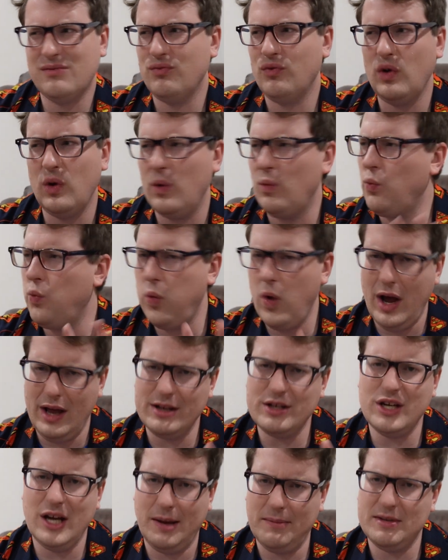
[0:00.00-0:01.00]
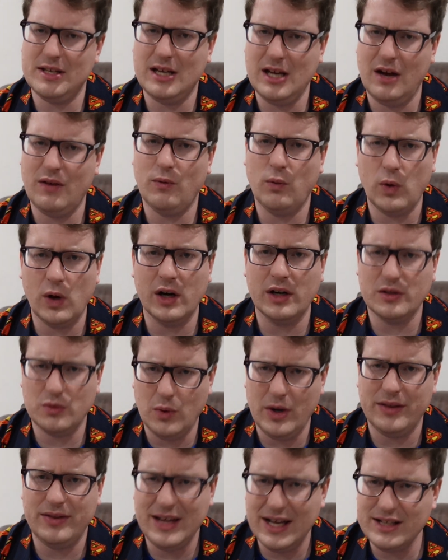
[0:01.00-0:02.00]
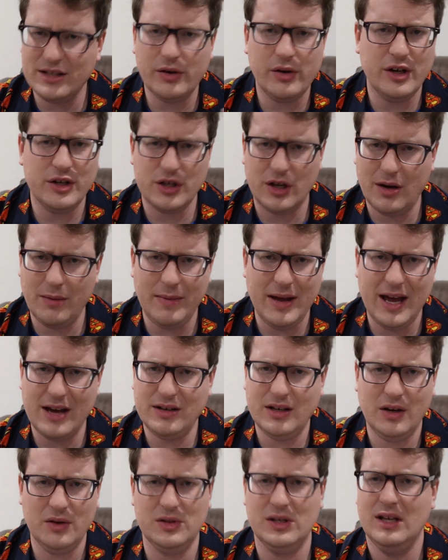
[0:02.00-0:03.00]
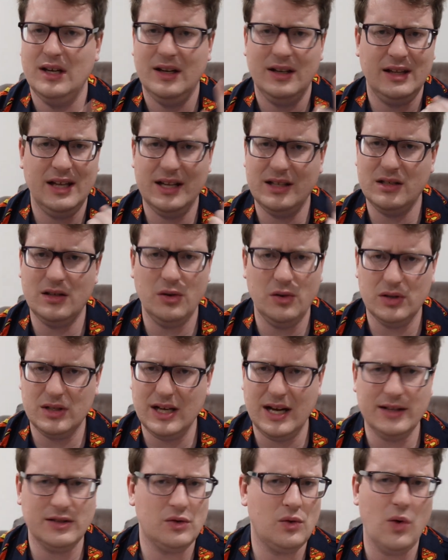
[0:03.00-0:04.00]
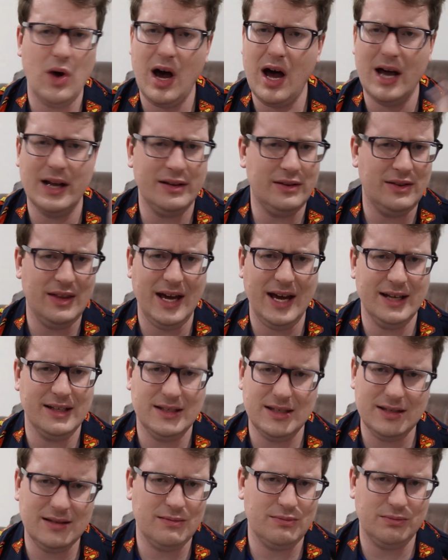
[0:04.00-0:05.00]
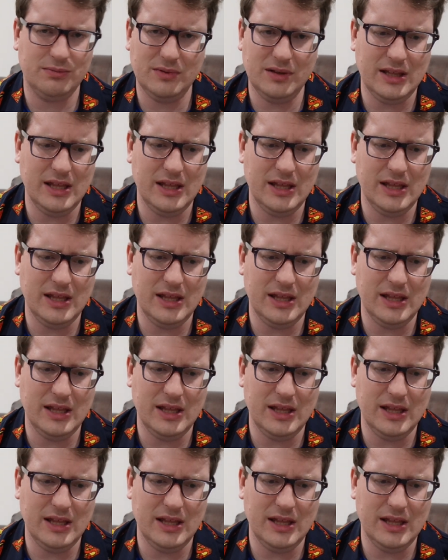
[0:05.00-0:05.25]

what James Gunn works with. That's Creature Commandos, that's Suicide Squad, that's